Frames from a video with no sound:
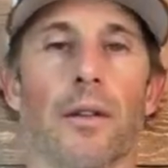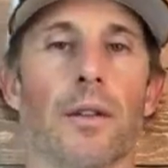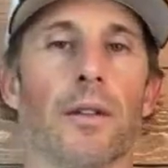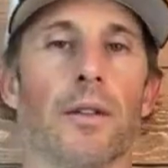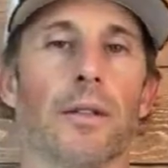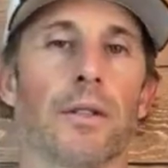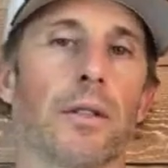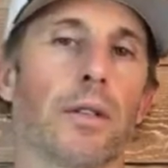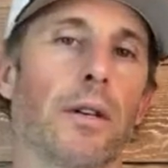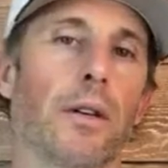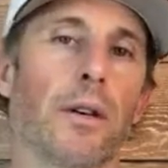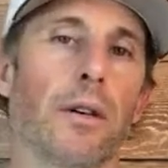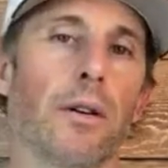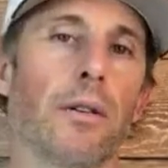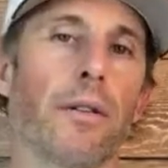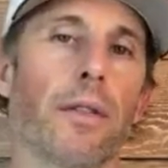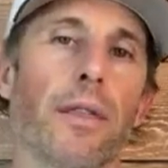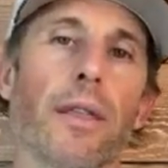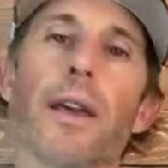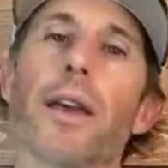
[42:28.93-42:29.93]

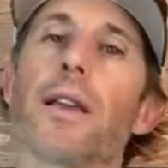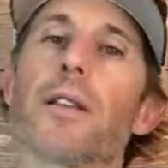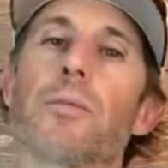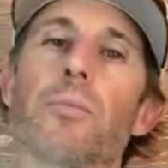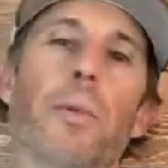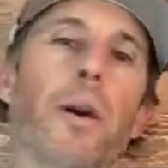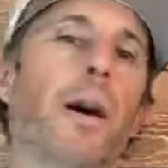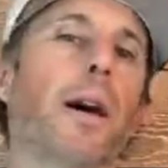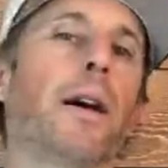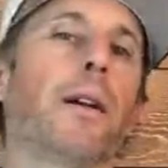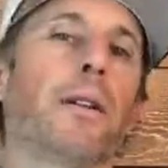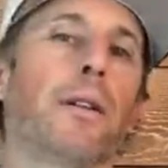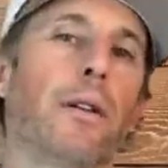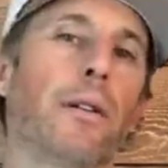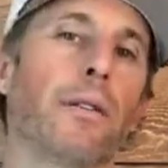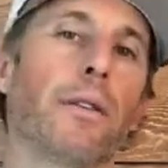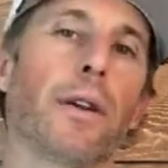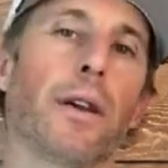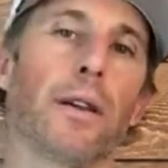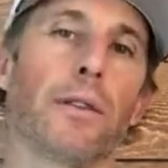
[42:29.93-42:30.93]
So thanks, but no
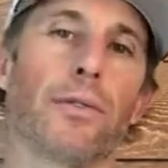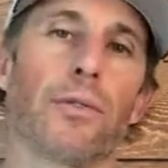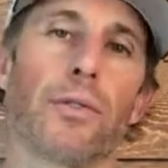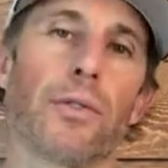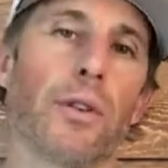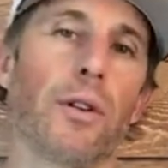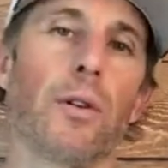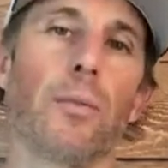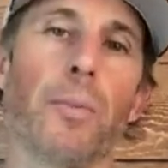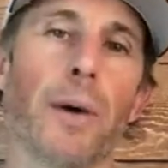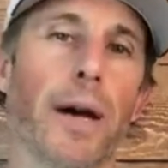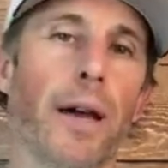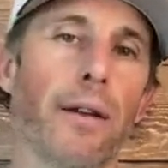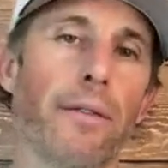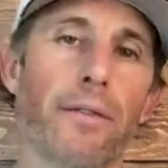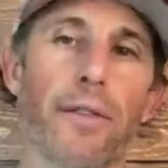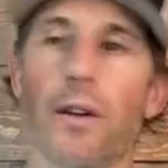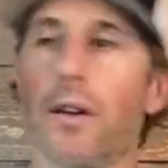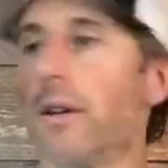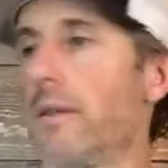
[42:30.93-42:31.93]
thanks. You know, buy it
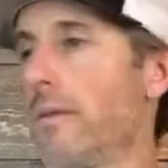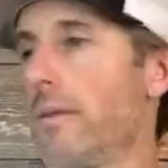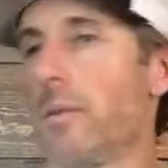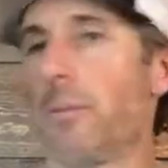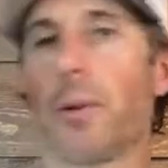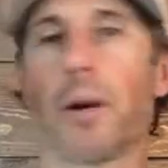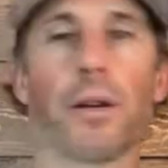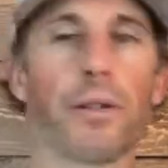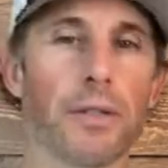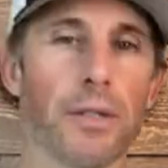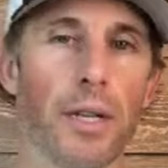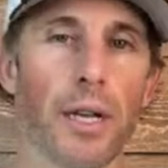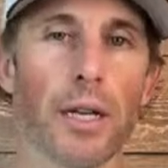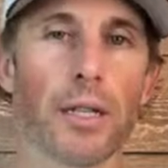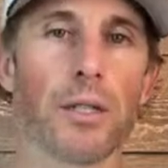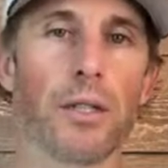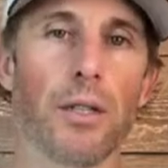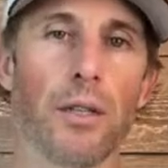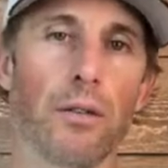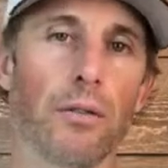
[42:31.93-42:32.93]
for the person
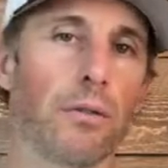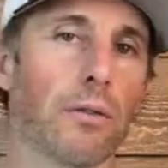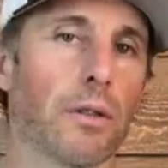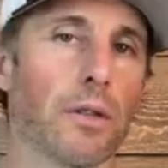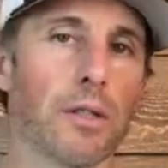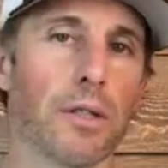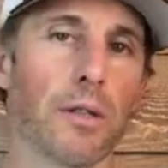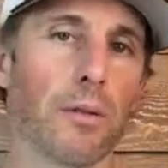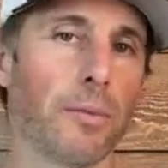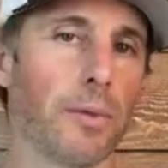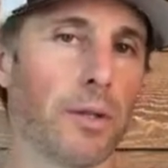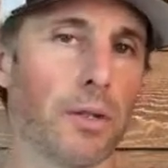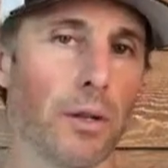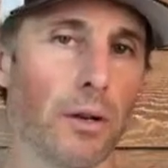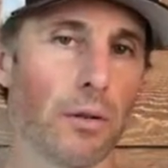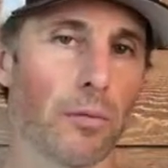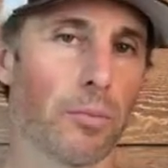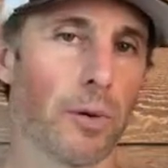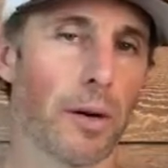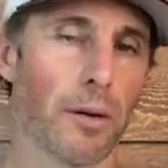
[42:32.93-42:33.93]
next to you because they'll be
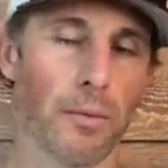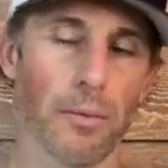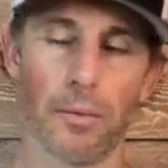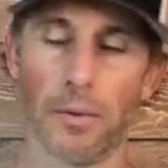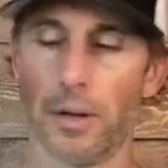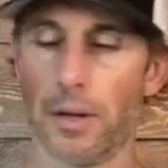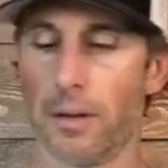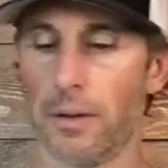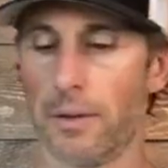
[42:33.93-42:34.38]
stoked probably.